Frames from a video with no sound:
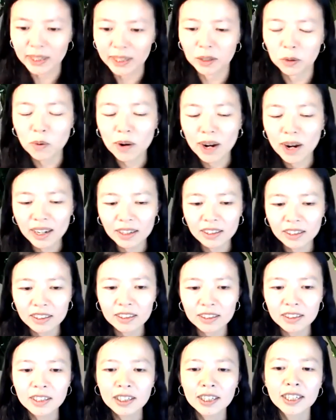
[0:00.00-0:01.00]
a
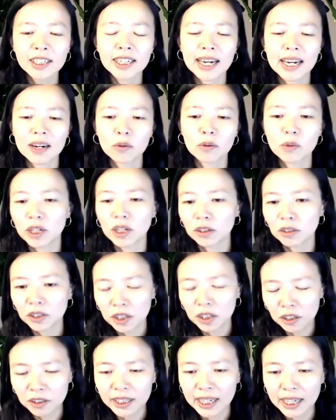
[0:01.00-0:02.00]
while. And we all
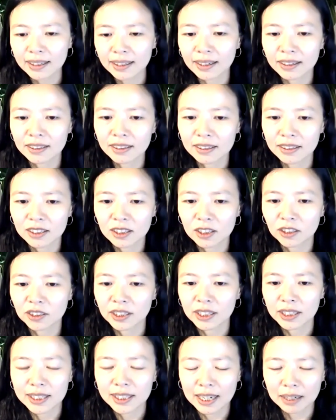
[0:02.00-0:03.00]
know that there is all
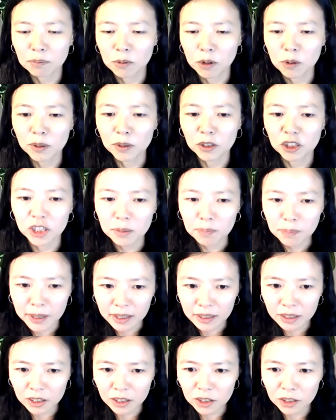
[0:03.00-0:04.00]
these like mobile
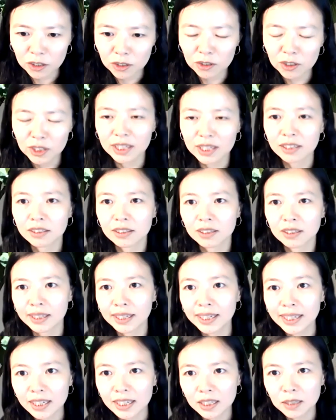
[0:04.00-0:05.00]
GPUs, there's a
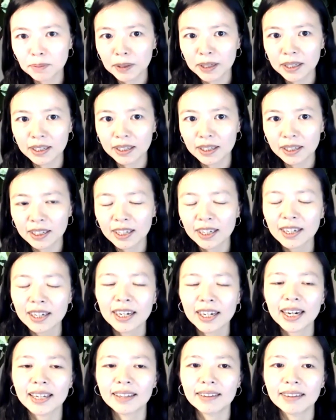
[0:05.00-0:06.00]
DSP,
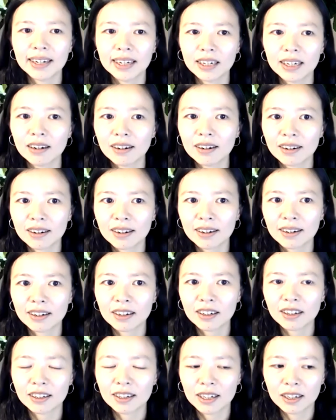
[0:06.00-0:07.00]
and they are
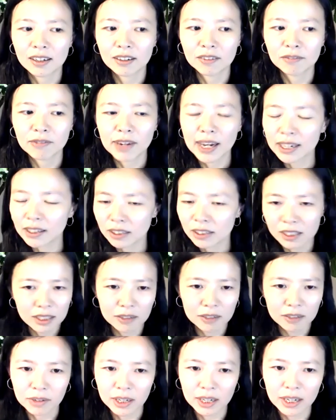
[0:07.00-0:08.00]
various
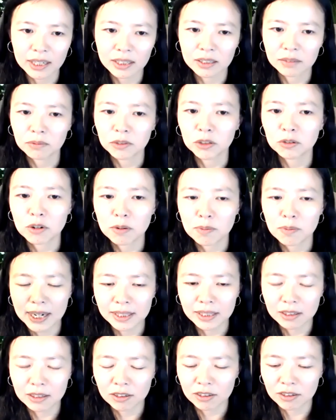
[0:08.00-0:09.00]
different kind of neural
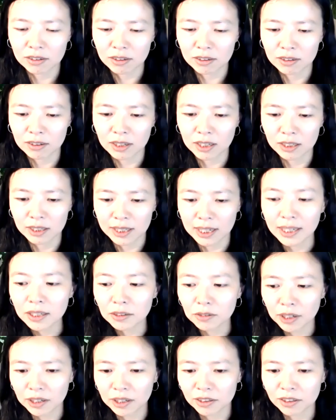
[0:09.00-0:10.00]
processor
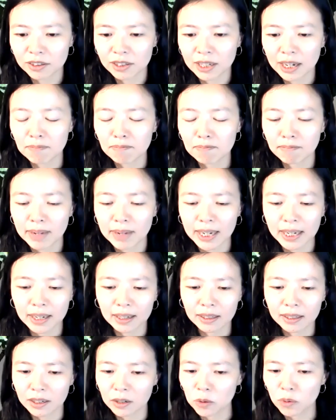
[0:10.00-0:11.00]
accelerators that
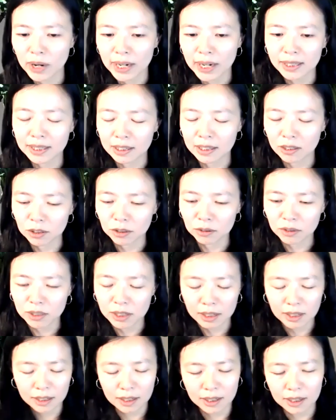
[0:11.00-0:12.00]
making their ways into
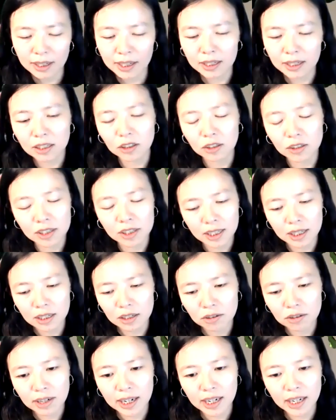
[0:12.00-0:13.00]
the
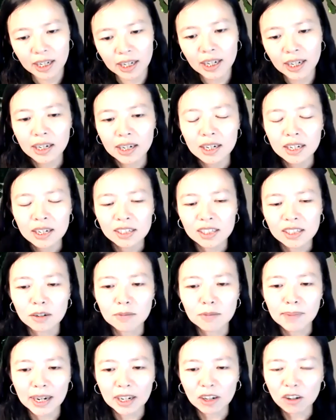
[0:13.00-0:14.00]
SoCs, right? So
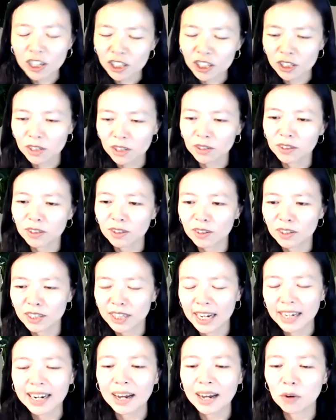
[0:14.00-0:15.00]
my question
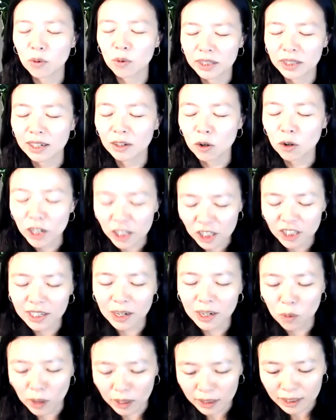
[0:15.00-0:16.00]
the question
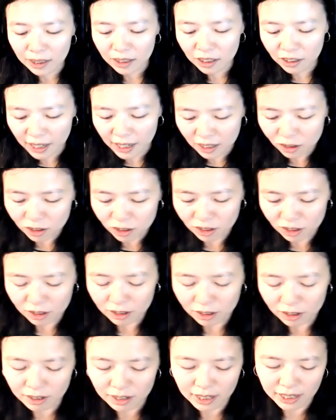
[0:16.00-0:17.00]
I wanted to
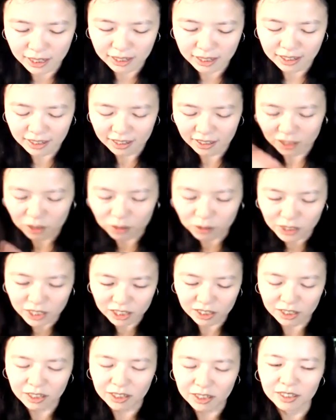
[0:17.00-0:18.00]
answer 2
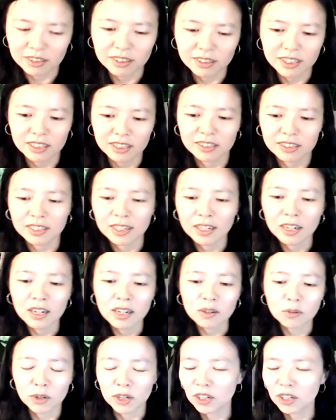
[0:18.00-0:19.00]
years ago is,
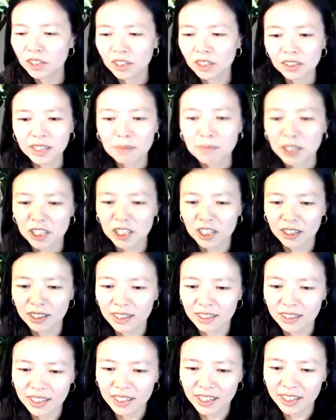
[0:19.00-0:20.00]
we all know that machine
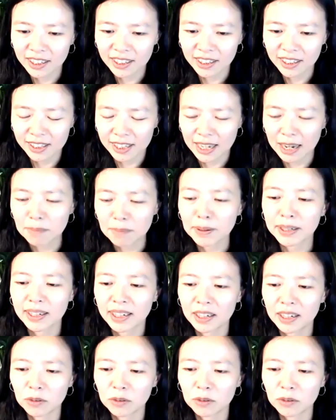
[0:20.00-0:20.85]
learning is happening.